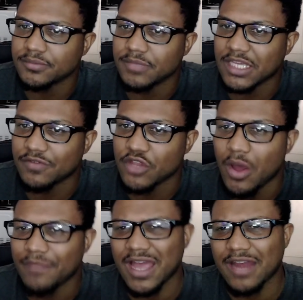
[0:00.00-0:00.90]
even though
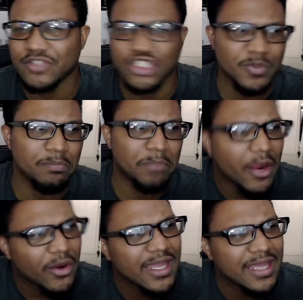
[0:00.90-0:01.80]
I've kind of just been
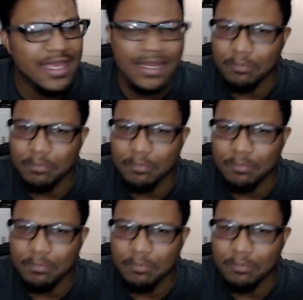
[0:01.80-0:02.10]
burying it,